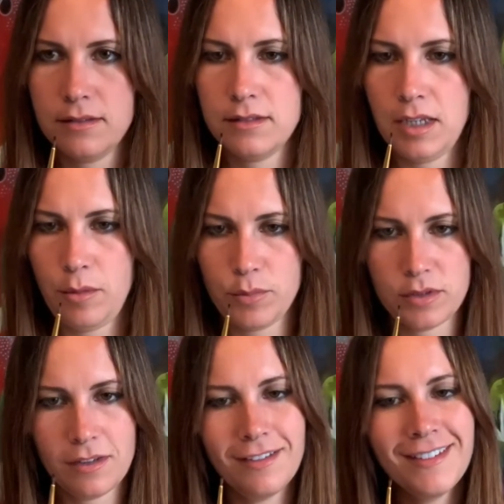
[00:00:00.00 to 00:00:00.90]
tips.
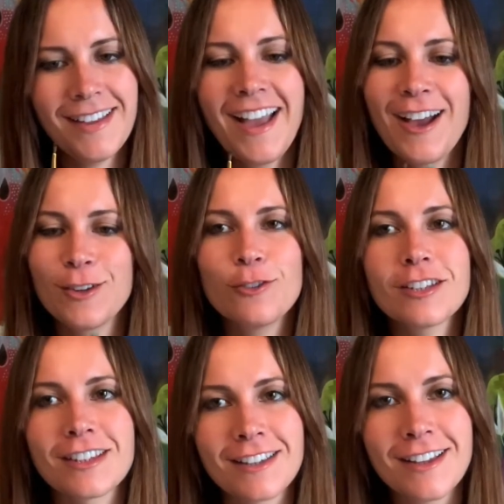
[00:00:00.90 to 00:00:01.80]

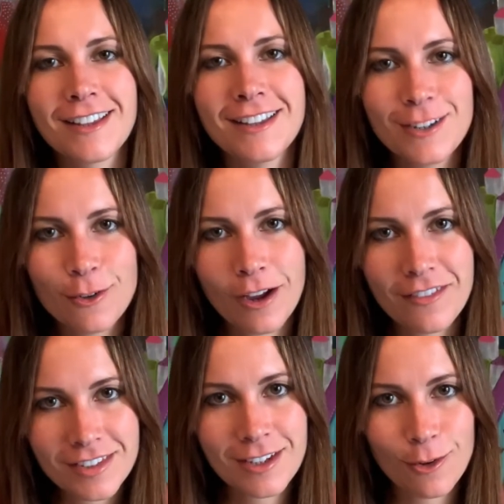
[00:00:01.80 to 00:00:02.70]
Really, you don't
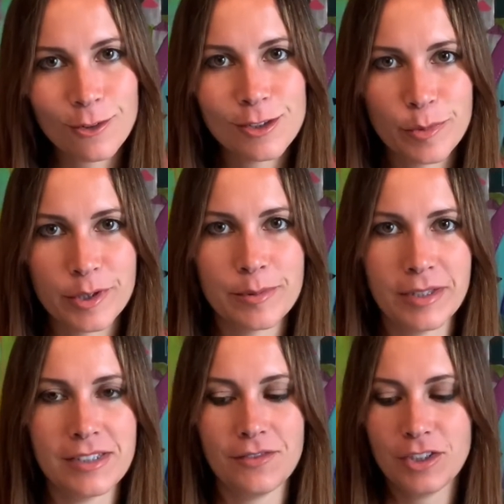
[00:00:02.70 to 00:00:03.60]
have to go super
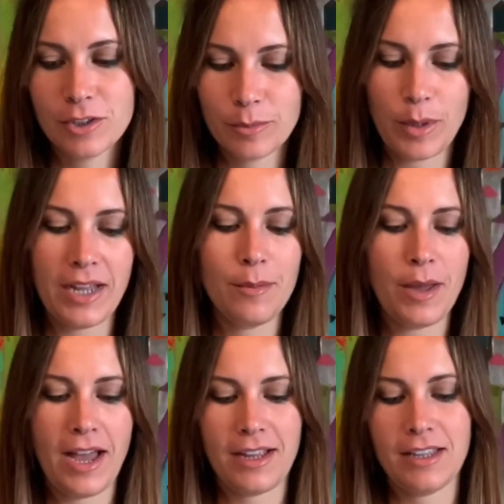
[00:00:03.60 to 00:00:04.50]
expensive. You can buy a
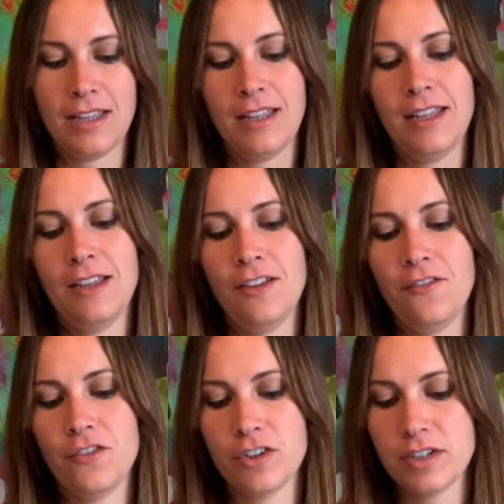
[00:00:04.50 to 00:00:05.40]
pack
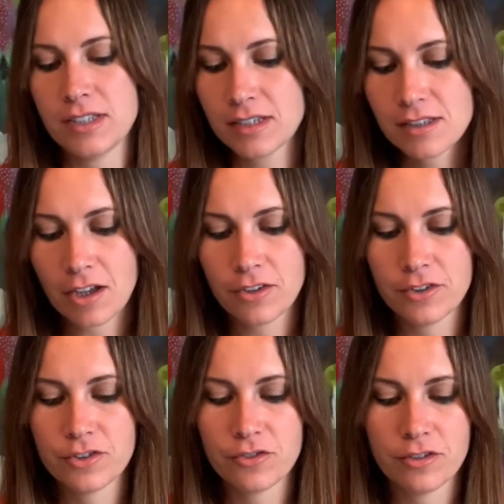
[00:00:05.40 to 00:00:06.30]
for
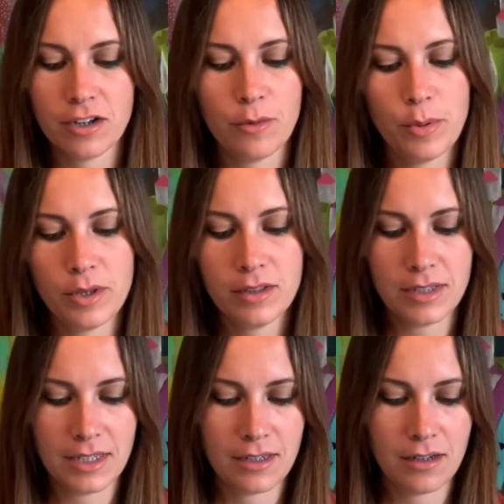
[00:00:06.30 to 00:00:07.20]
$6, or I'll put a
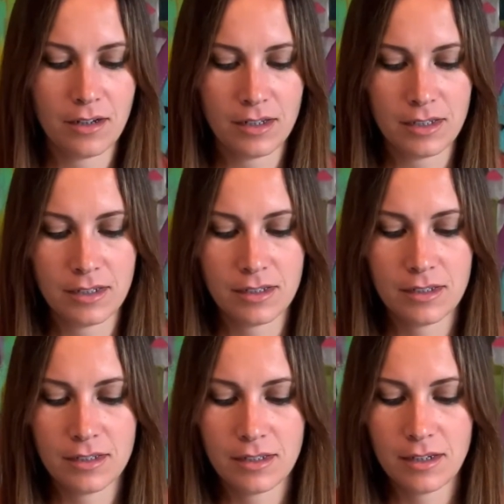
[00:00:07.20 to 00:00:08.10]
link on
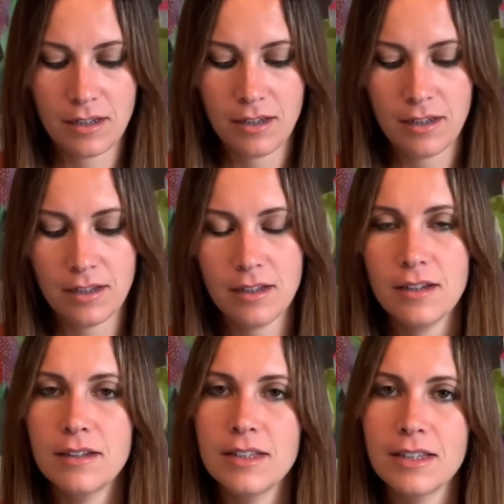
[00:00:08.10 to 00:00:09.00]

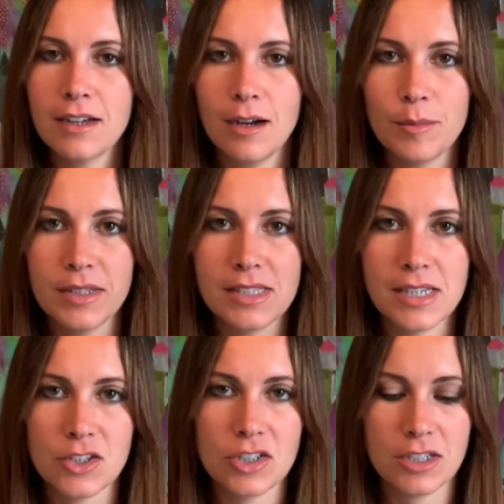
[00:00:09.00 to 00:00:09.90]
in the comments
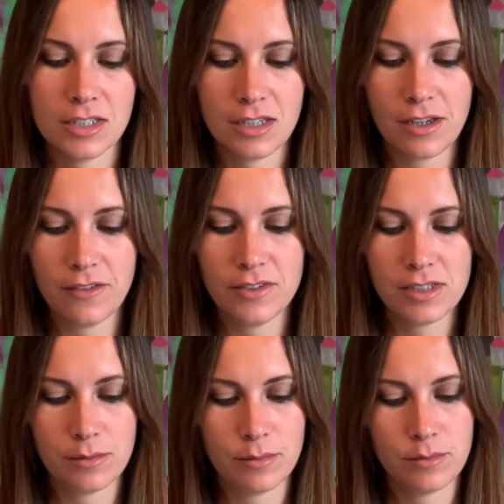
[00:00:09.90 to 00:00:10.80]
section of
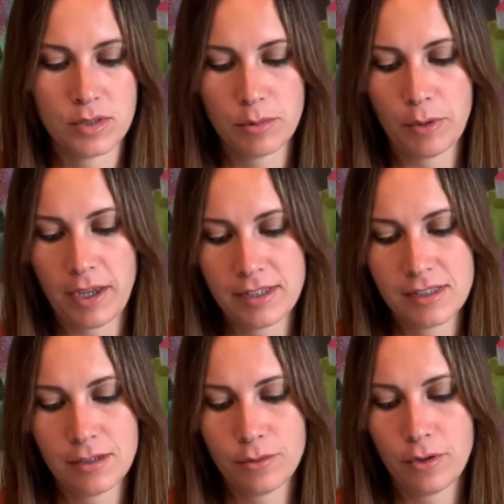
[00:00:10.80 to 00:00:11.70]
some supplies
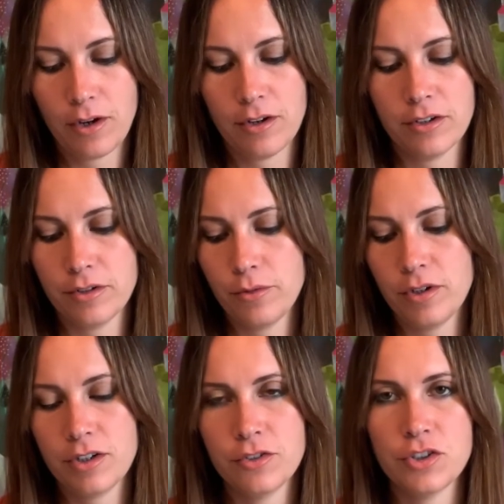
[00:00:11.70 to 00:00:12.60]
that are gonna
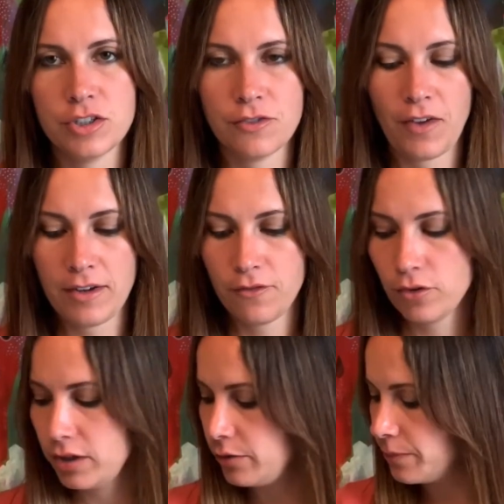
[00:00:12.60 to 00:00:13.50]
work just fine for
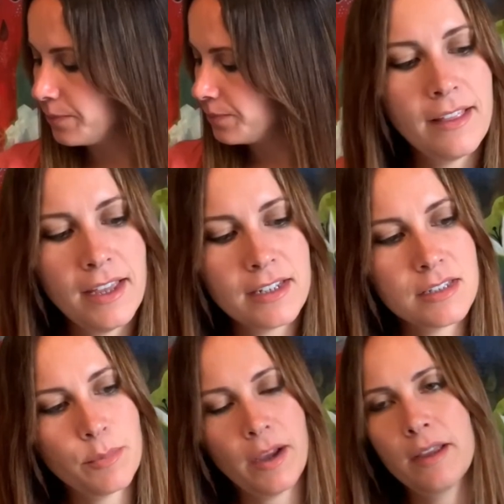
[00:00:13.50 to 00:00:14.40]
you. I like to
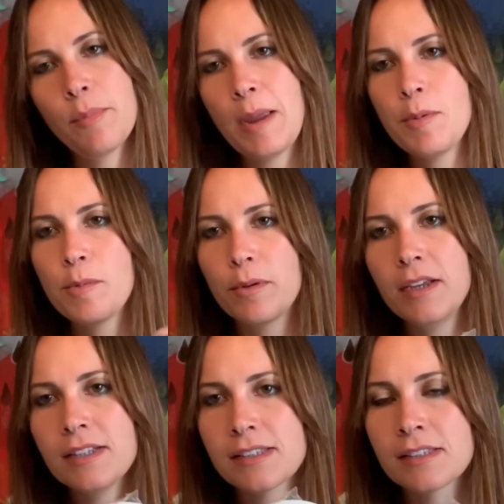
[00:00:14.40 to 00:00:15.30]
buy paper
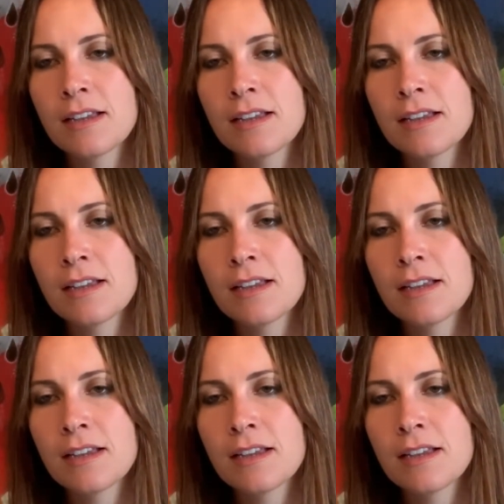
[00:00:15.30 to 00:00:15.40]
plates